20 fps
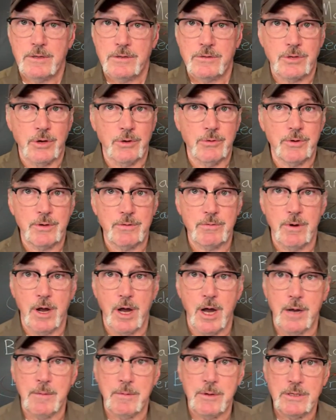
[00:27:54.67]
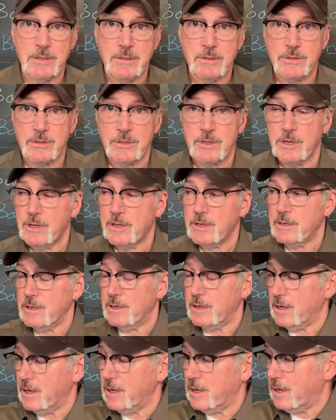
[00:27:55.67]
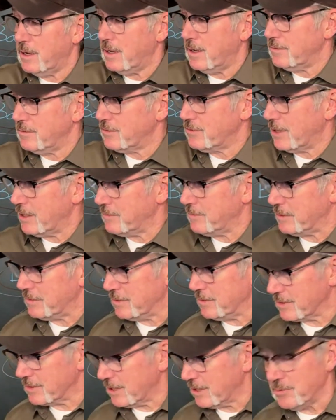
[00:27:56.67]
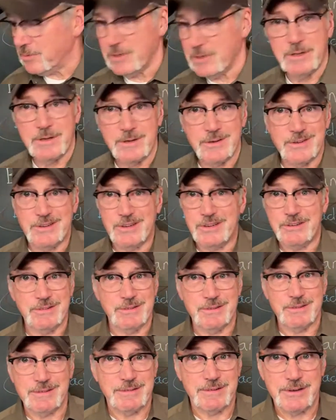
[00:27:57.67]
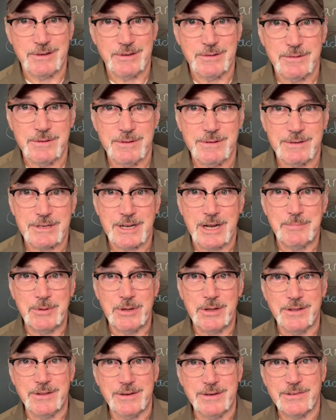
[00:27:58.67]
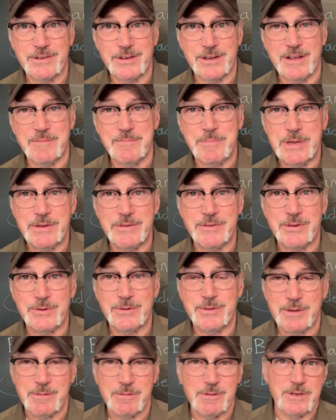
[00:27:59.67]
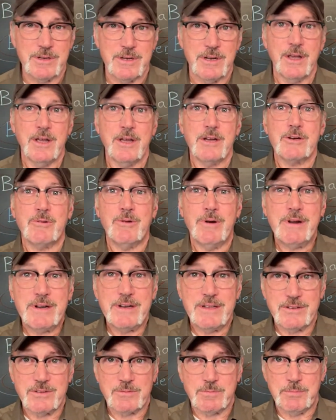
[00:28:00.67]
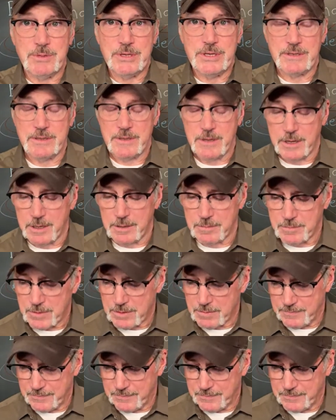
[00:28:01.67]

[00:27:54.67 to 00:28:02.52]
Tony Robbins, trying to remember a couple others, a couple others that I've been to that weren't quite as big name.